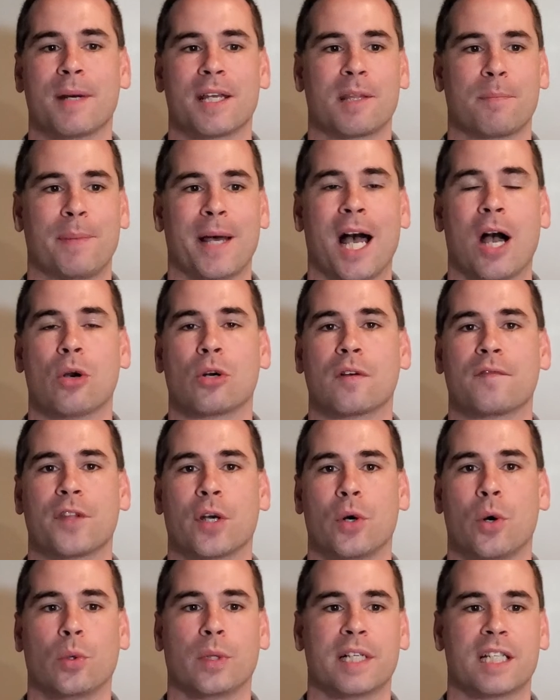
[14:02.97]
by the power of
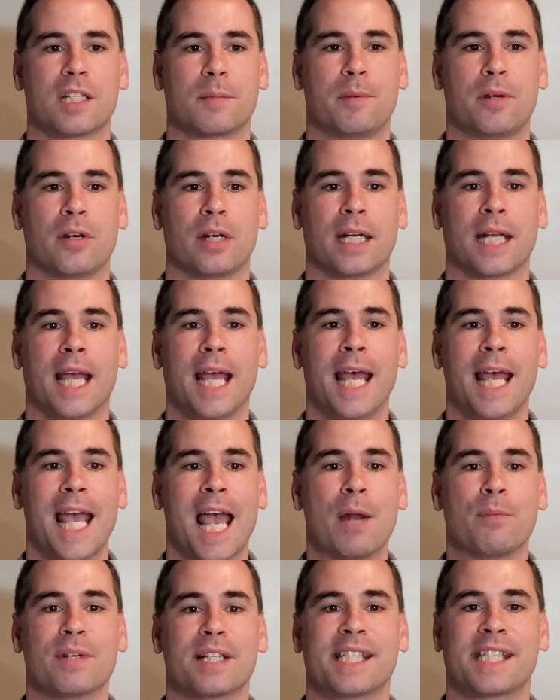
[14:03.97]
the Holy Spirit
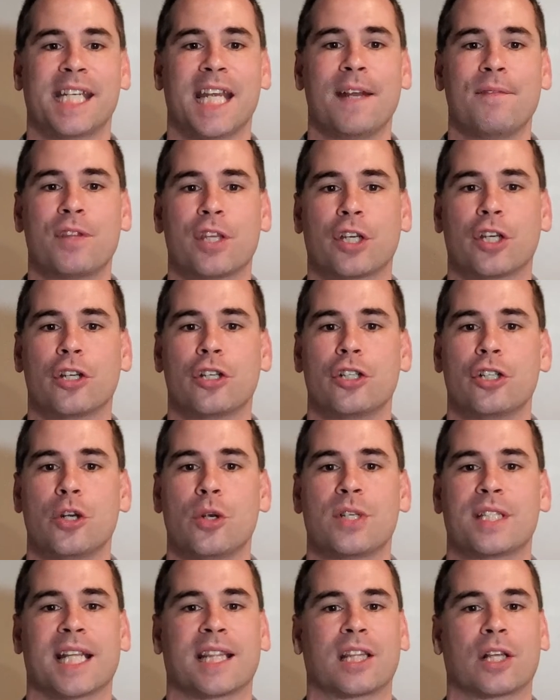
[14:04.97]
and receive the good
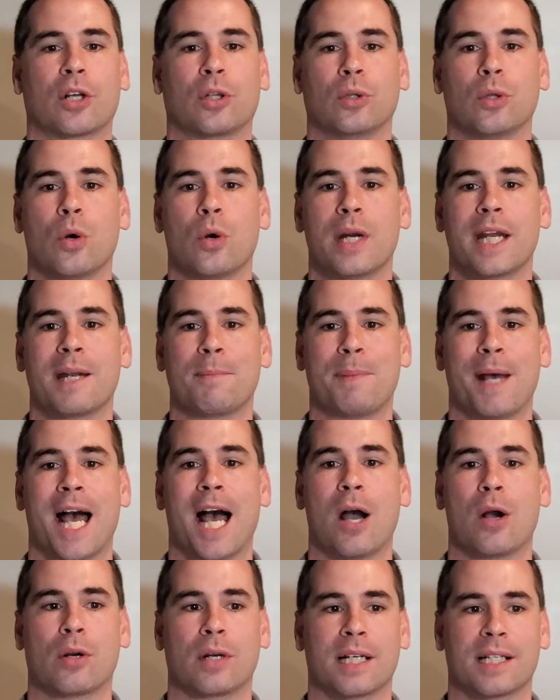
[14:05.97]
news that the glory and
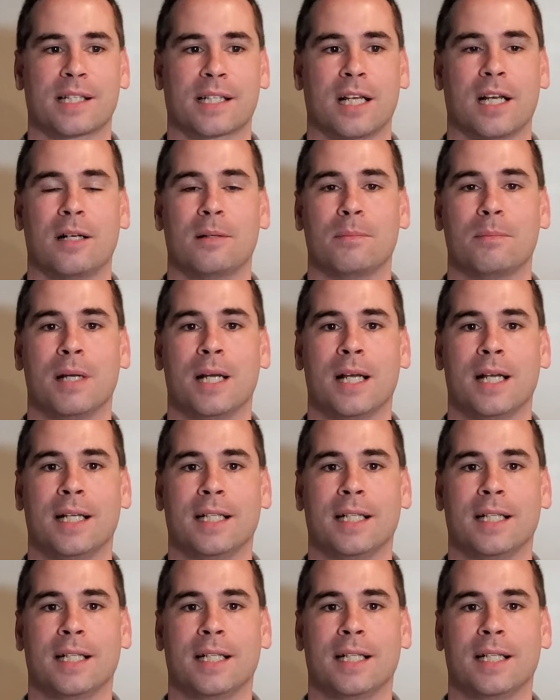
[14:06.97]
power has come,